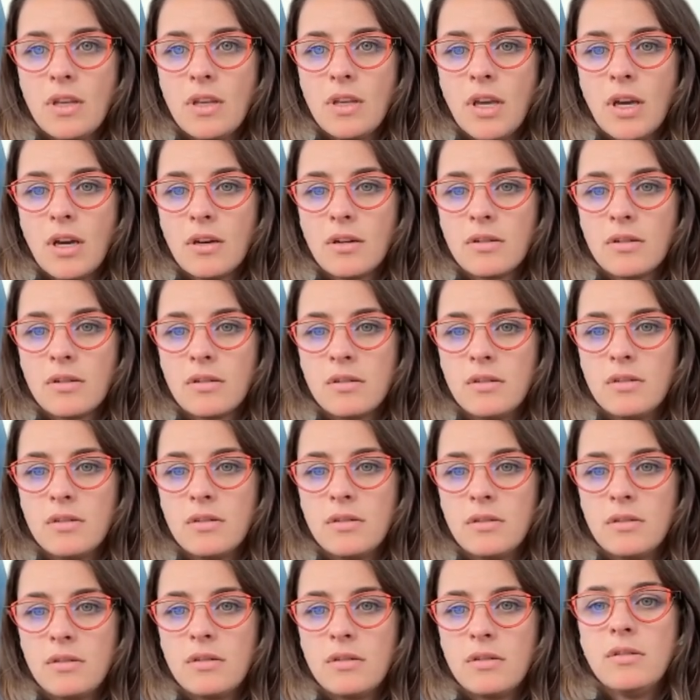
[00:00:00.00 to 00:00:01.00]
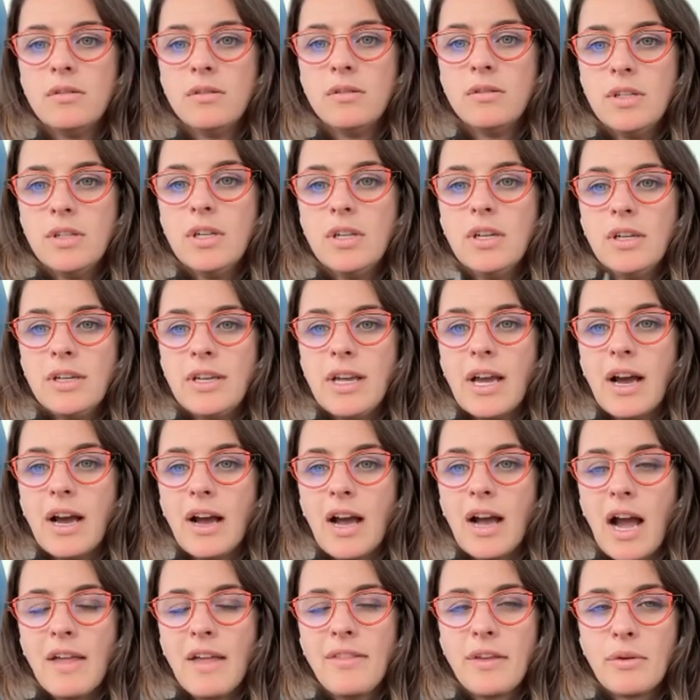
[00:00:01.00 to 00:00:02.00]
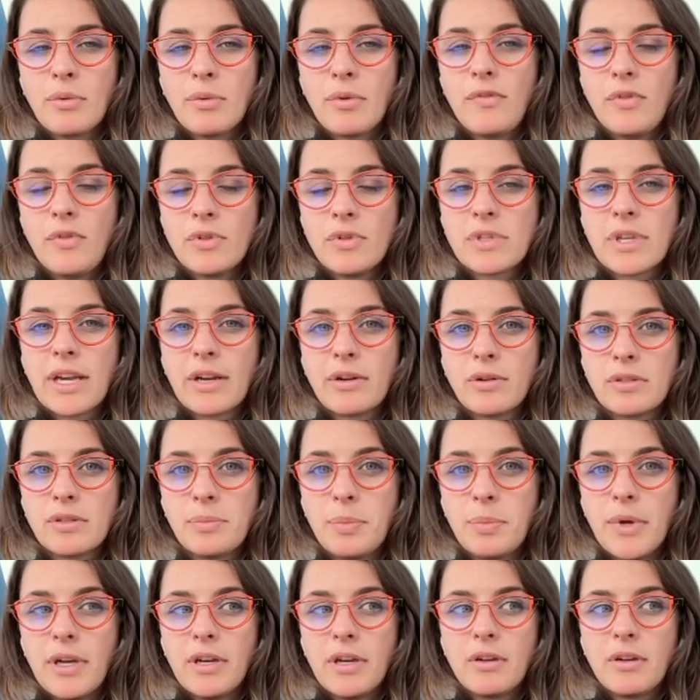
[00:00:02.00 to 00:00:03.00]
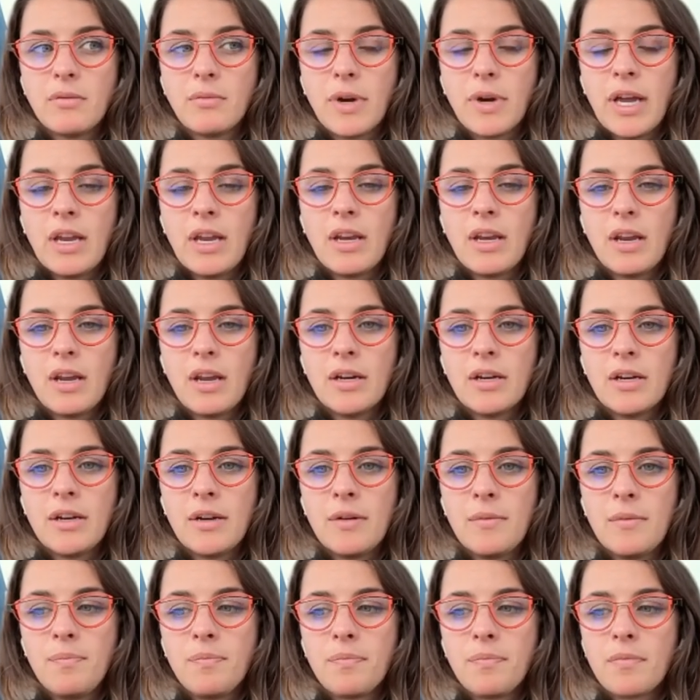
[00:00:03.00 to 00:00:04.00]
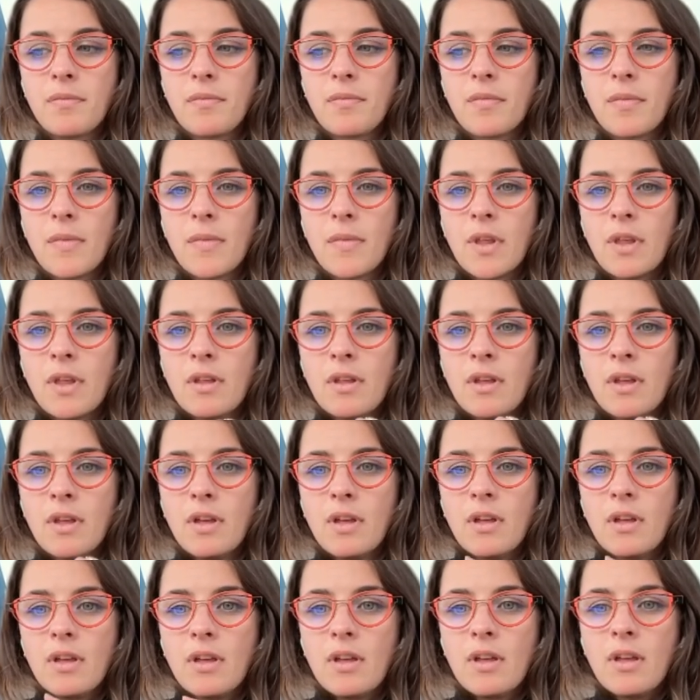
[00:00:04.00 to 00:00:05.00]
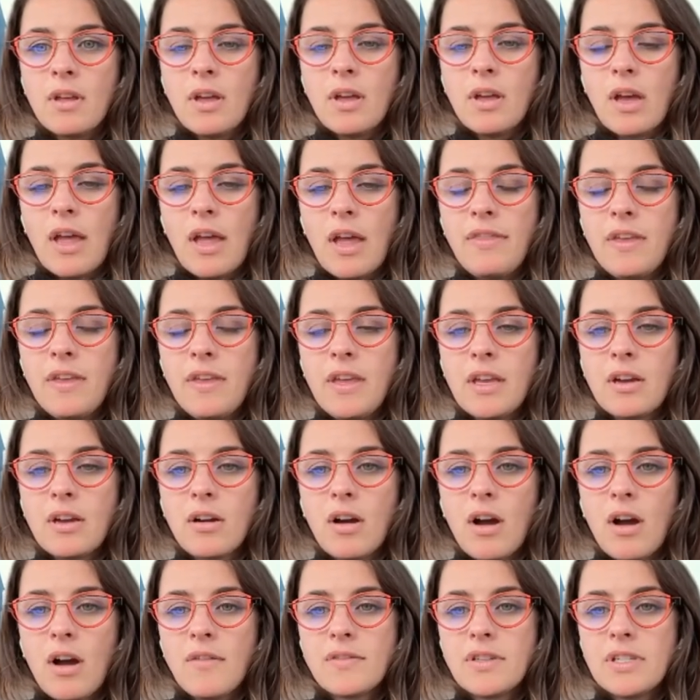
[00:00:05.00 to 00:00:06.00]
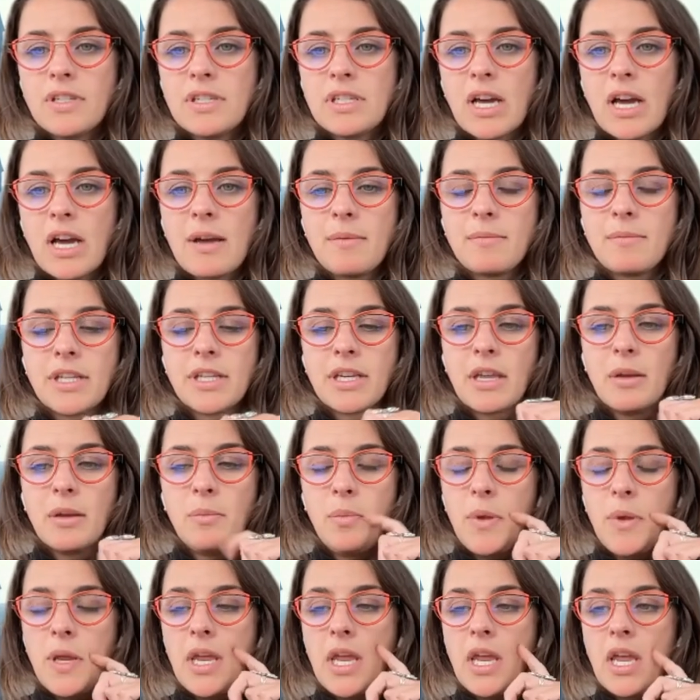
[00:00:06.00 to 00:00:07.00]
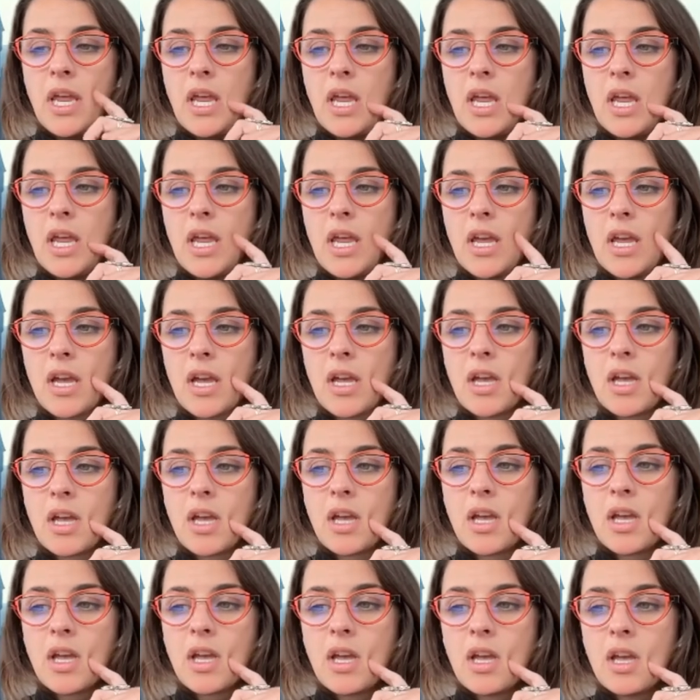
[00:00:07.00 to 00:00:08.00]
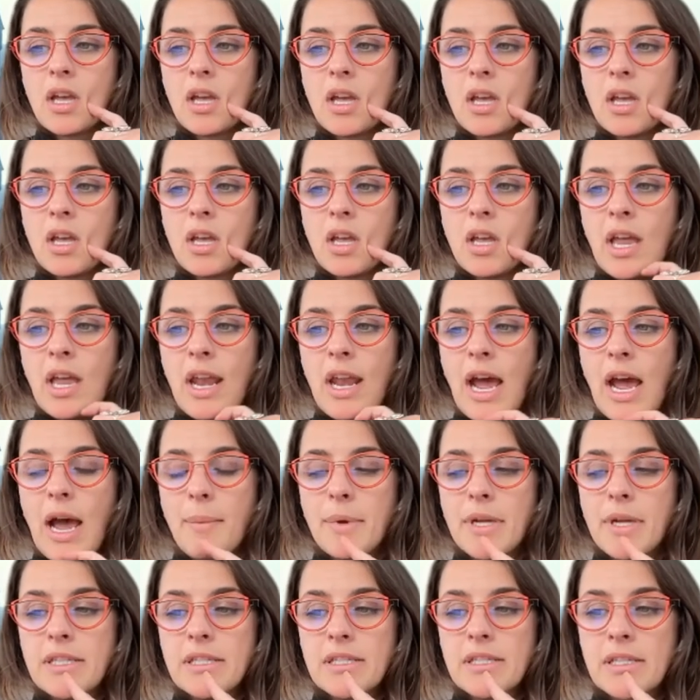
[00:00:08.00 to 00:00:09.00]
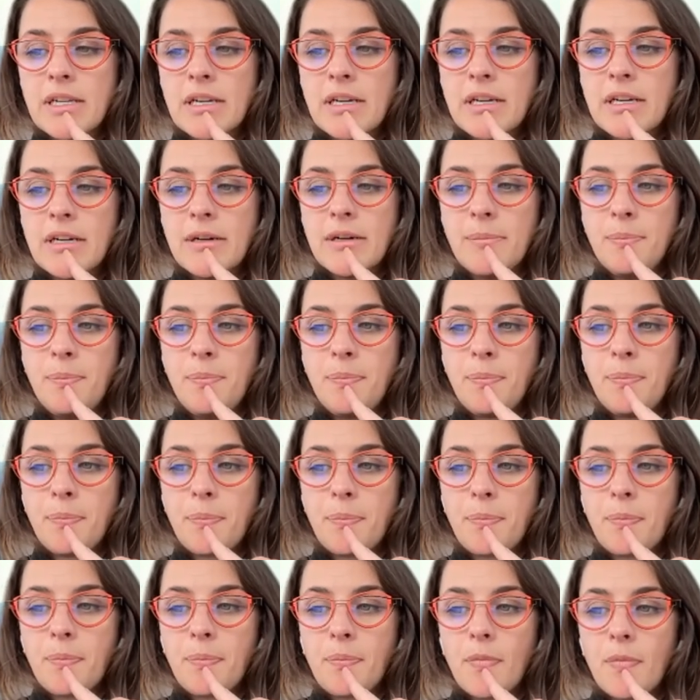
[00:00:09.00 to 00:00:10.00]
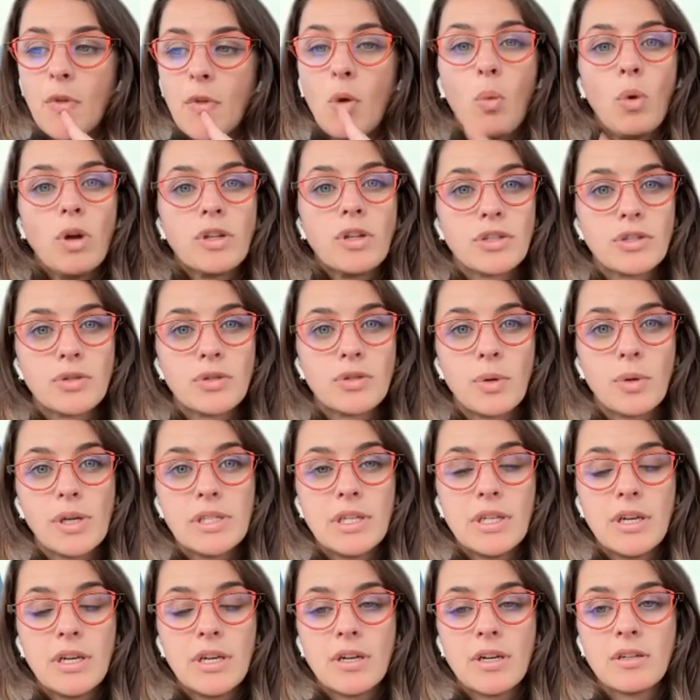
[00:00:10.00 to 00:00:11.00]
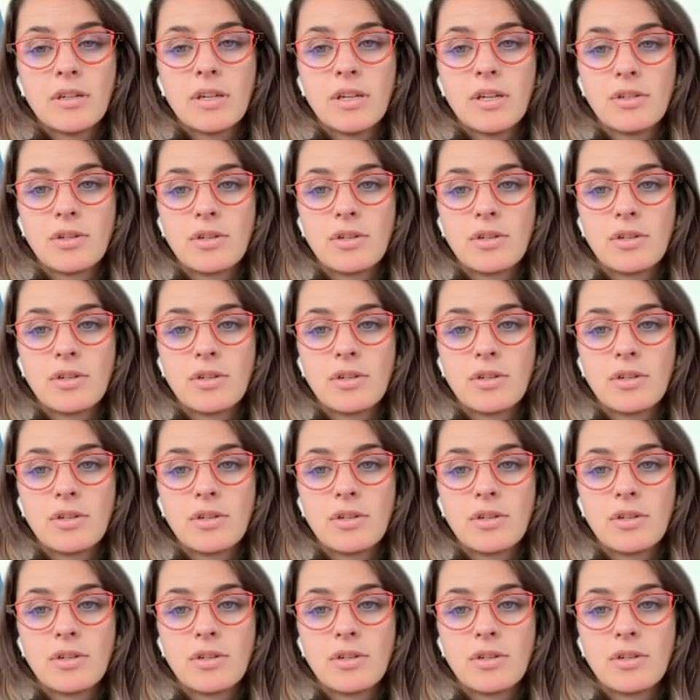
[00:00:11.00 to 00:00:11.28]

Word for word: Yeah. Yeah, I think review cycle is big, right? Um, I think oftentimes it can be, it happens um, once or twice a year